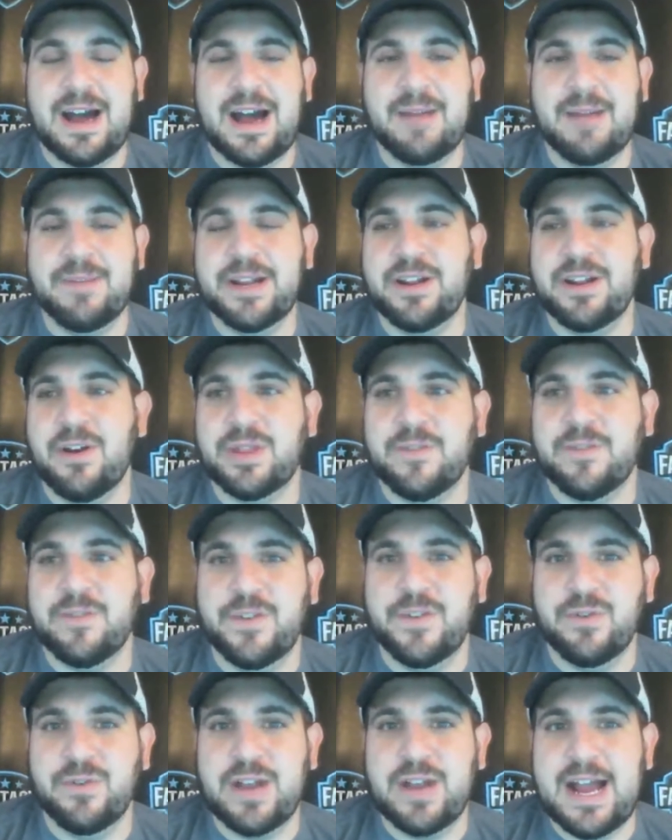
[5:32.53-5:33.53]
I'm going to go with a
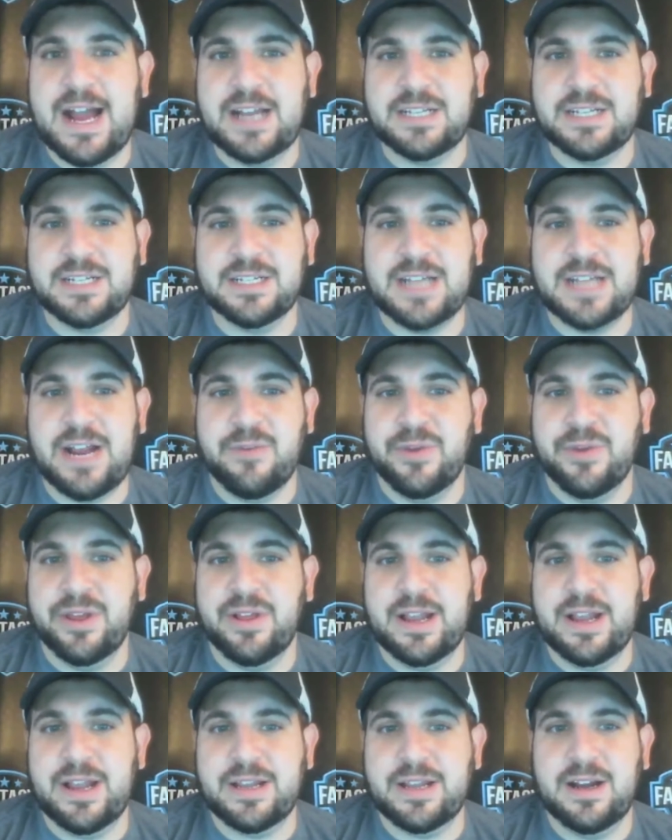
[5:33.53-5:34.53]
few guys because I really
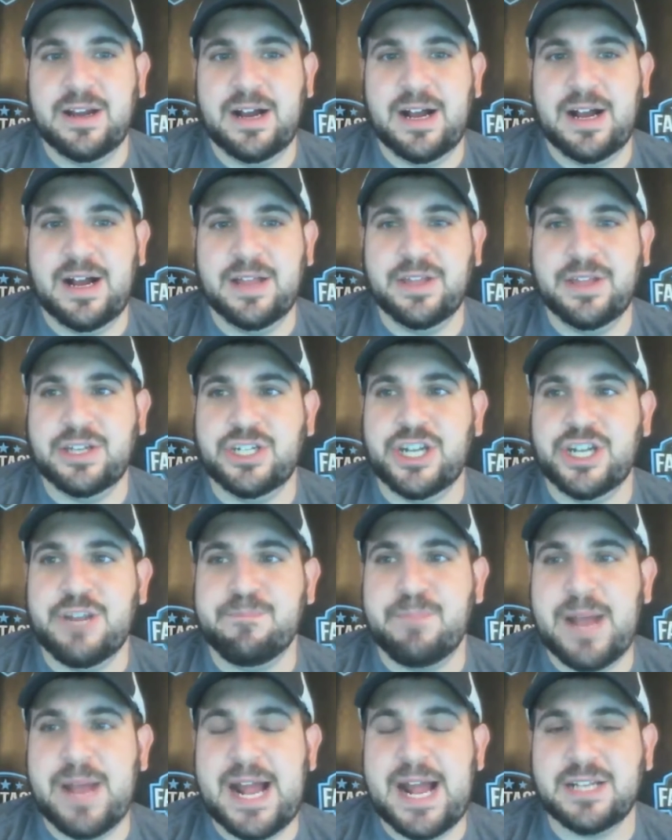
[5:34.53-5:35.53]
like the
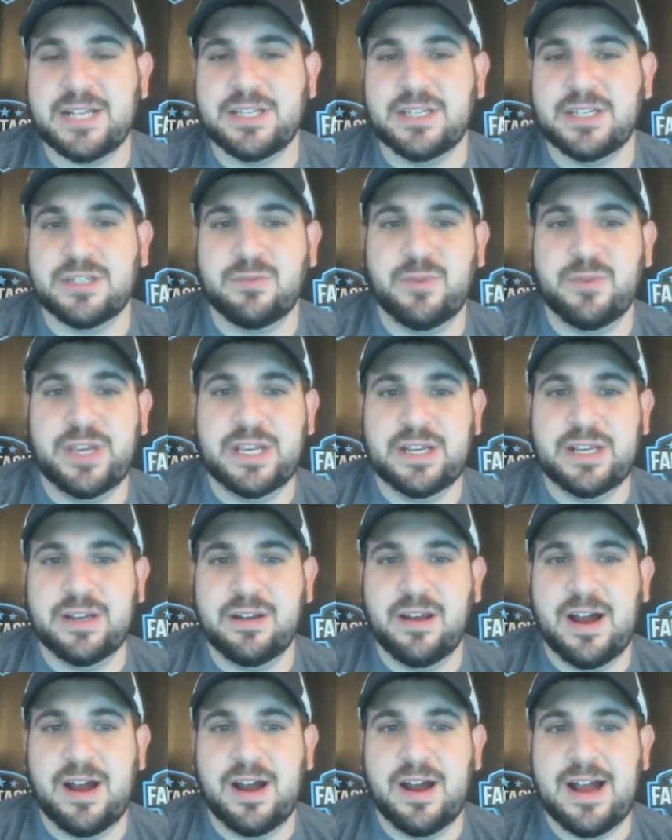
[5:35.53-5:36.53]
cheap backs this week.
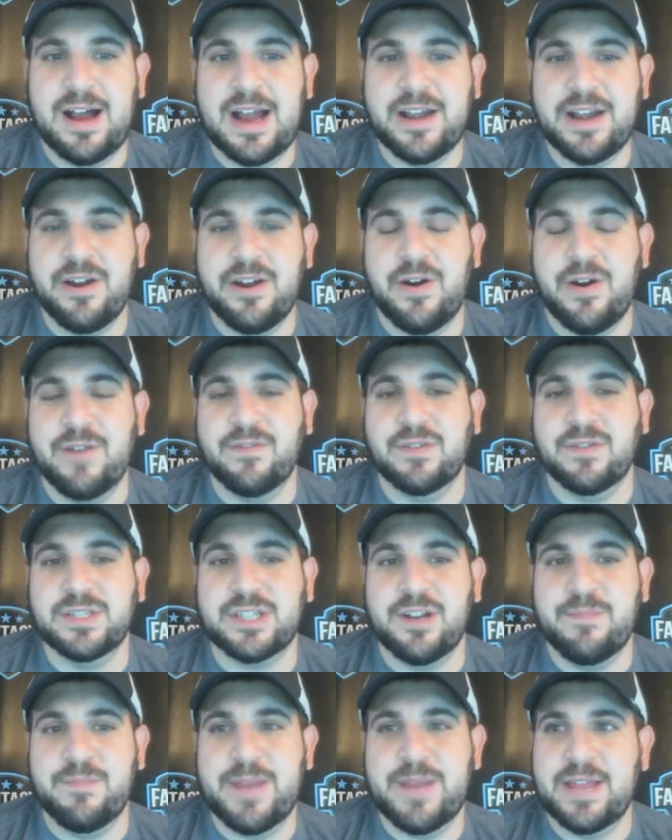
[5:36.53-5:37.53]
I know
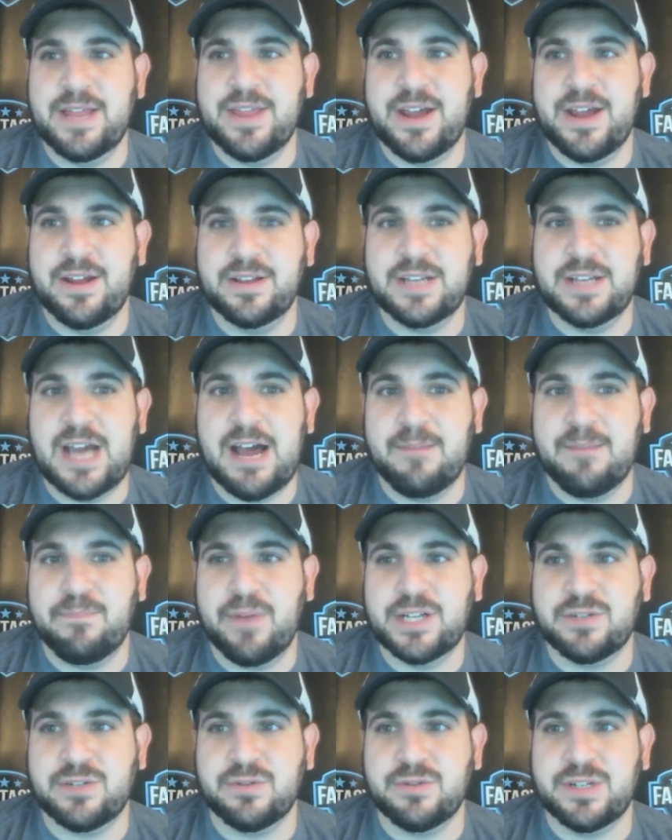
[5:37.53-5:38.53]
everyone's going to be on the top
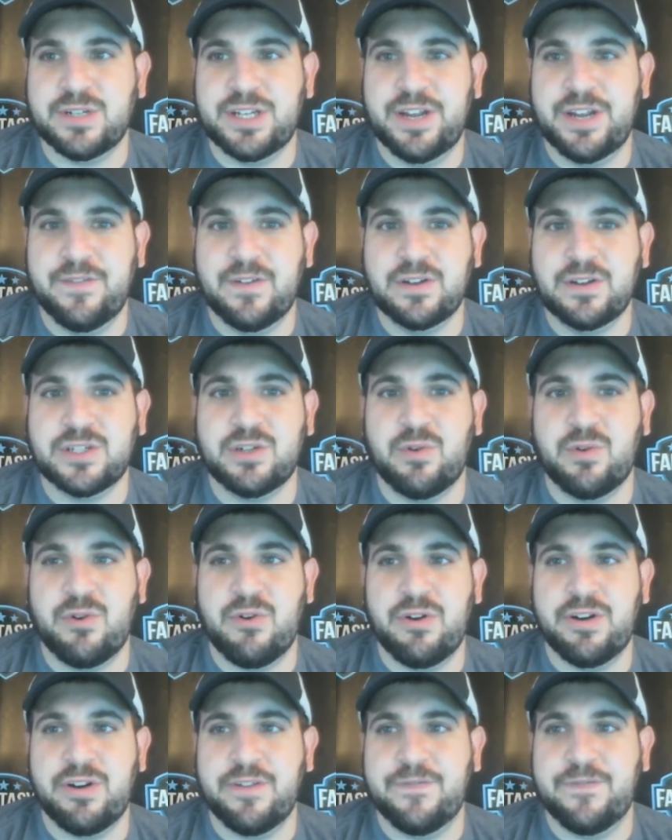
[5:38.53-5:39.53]
priced receivers, so in
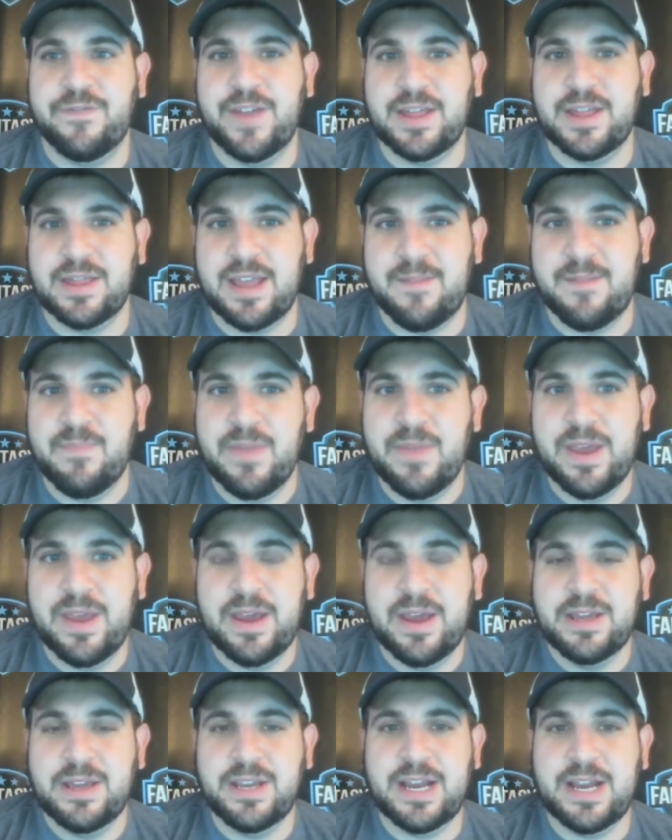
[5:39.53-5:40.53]
order to fit them,
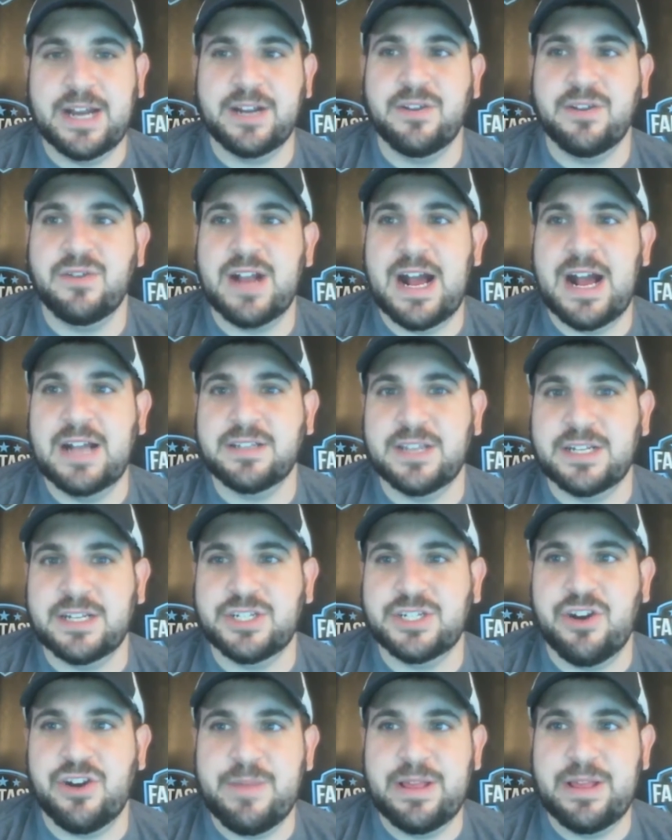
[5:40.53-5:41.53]
you got to go guys
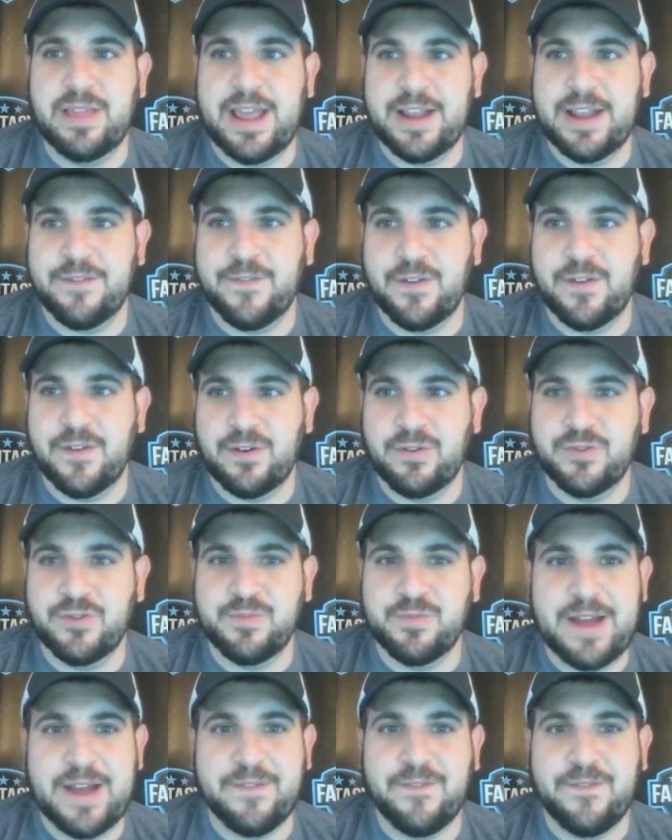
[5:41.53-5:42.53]
like Jeremy Langford,
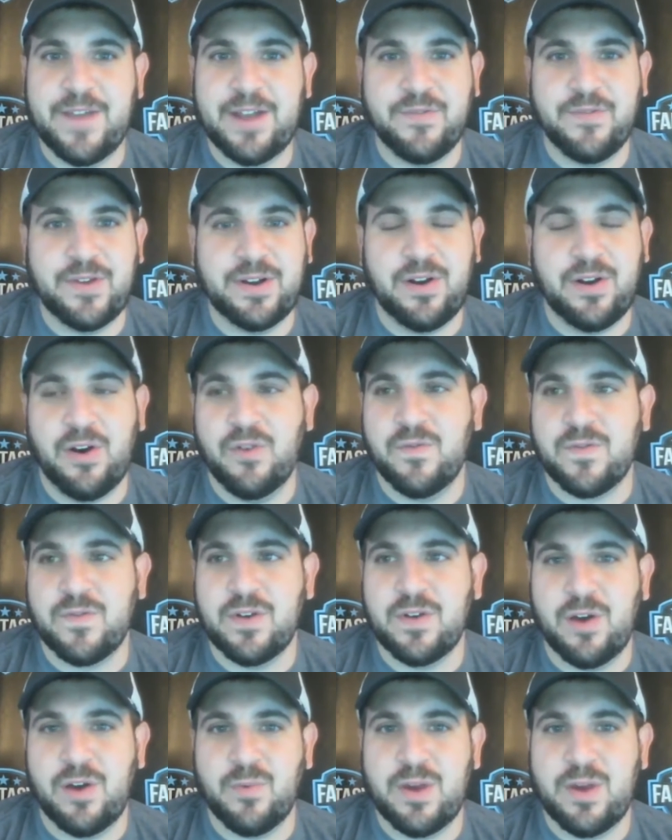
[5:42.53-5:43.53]
who's my favorite
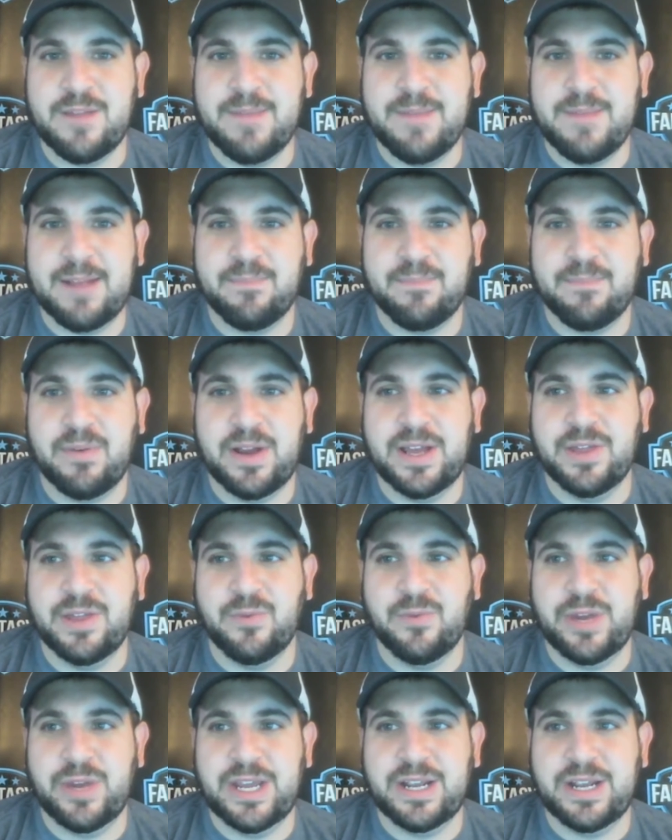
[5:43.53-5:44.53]
overall running back play of
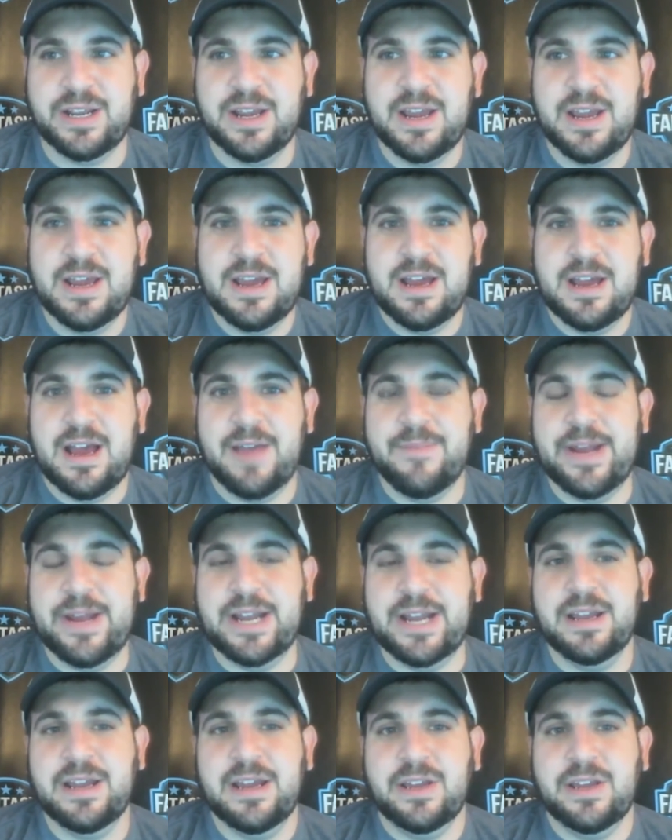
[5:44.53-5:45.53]
the week. I
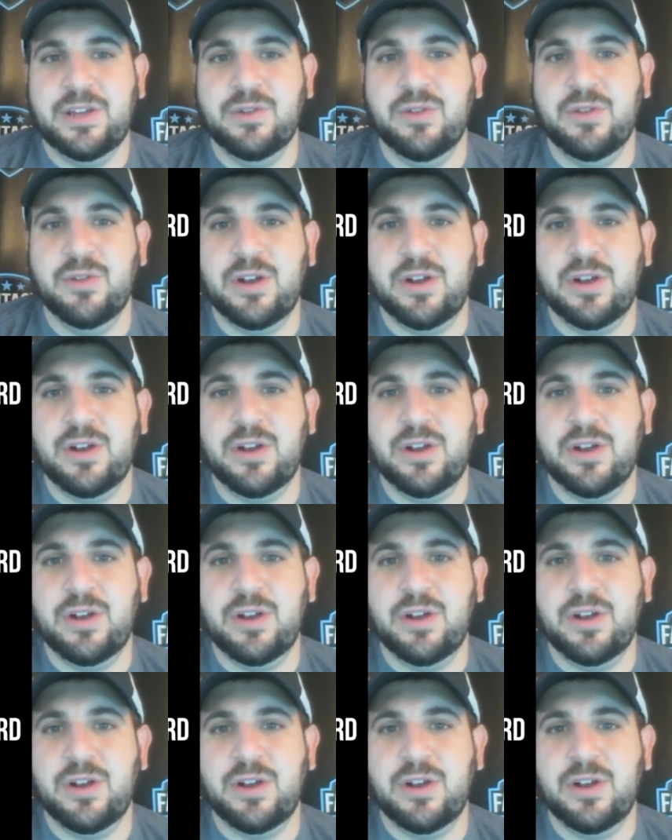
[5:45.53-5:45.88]
mean, you